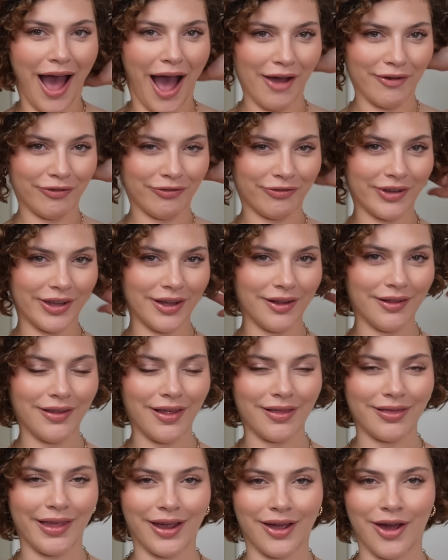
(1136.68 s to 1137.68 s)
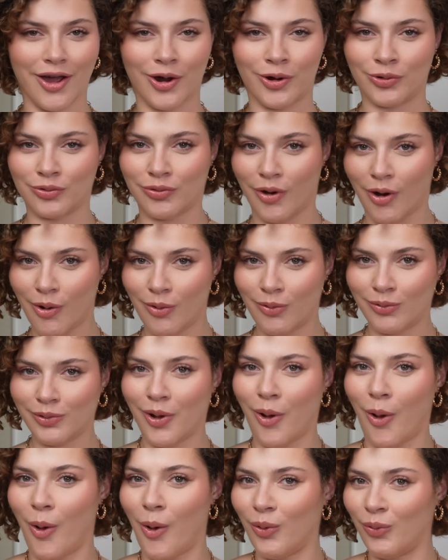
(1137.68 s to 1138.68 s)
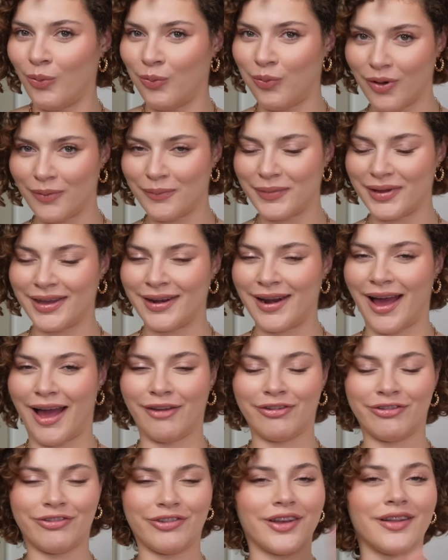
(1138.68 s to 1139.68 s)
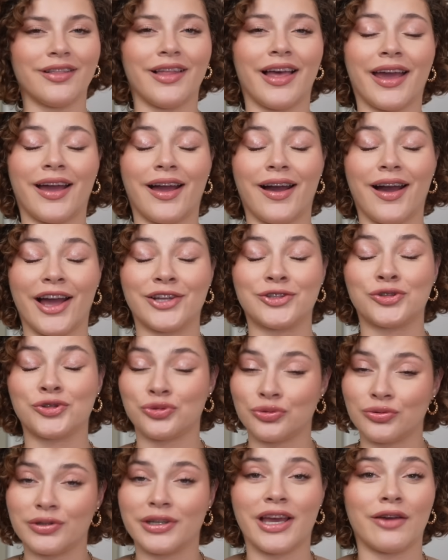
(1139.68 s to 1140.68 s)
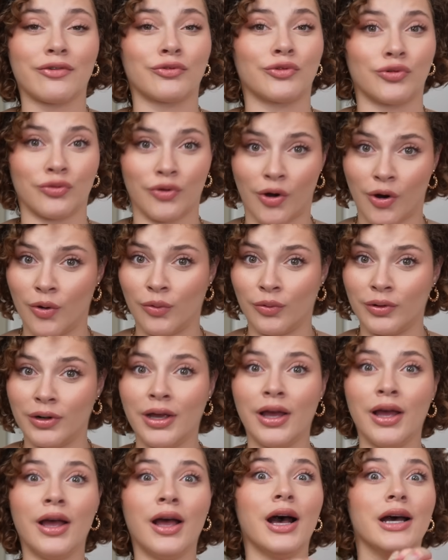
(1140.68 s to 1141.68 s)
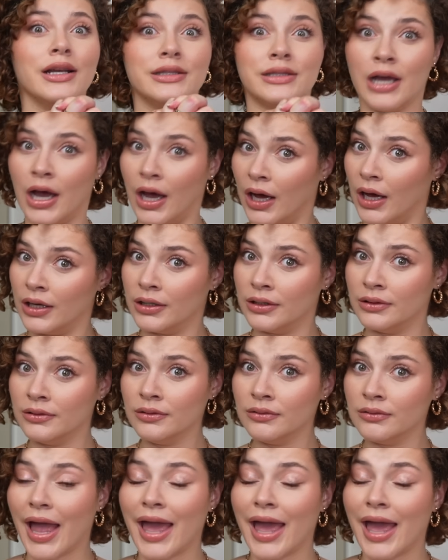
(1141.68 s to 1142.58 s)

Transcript: I feel like a grown woman. I feel like I truly have grown a ton.